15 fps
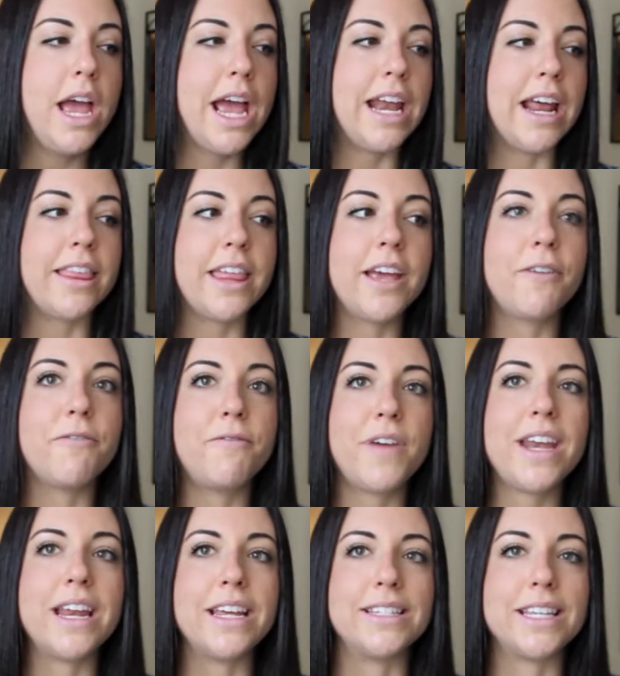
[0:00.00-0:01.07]
And I think
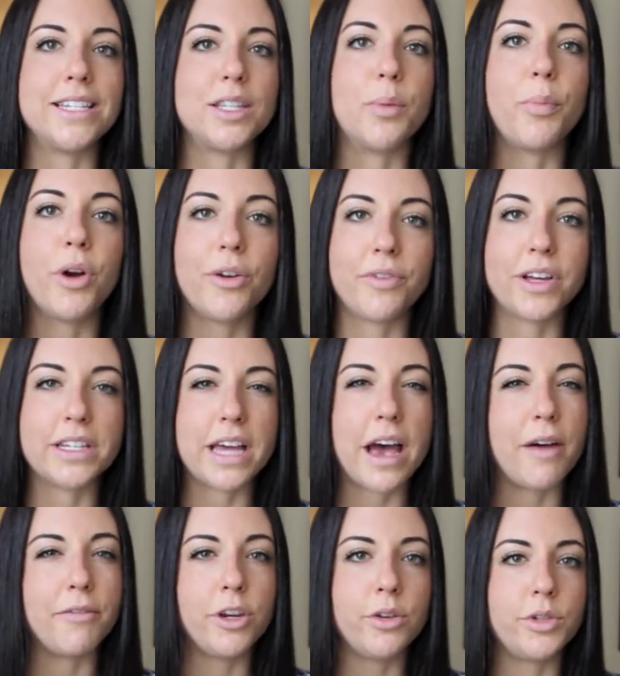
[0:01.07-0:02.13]
fitness is the perfect
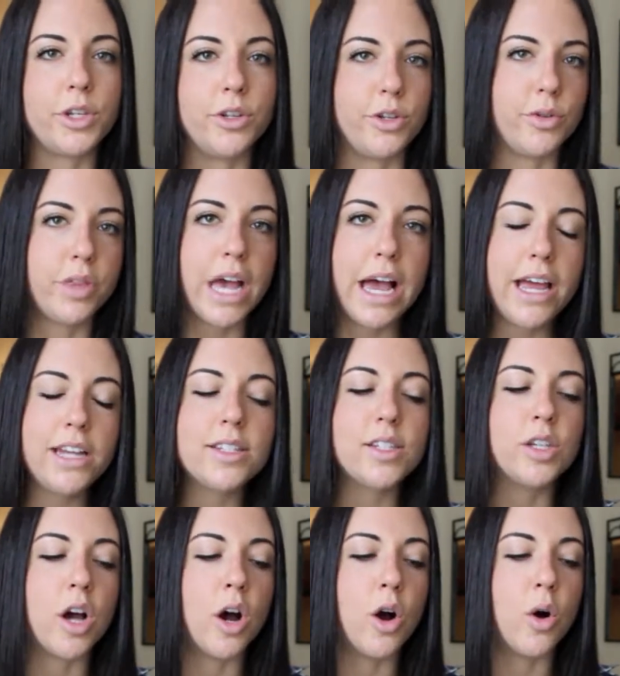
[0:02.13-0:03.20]
avenue to do that.
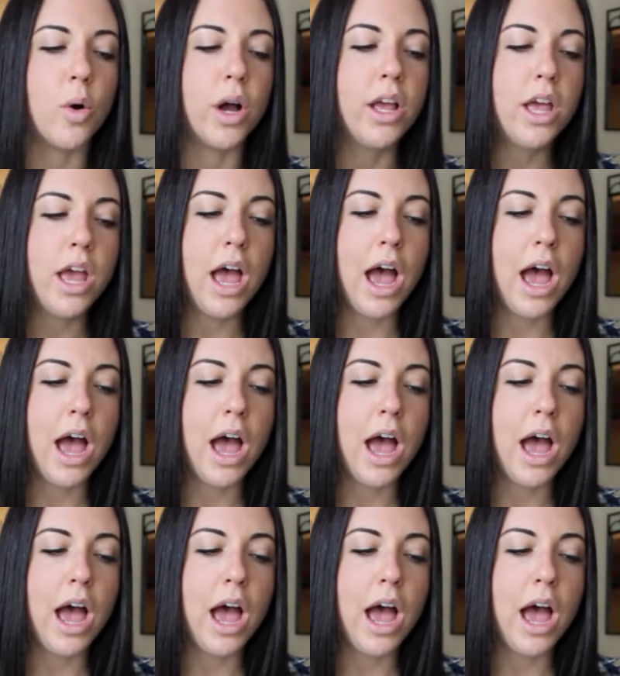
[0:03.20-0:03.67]
So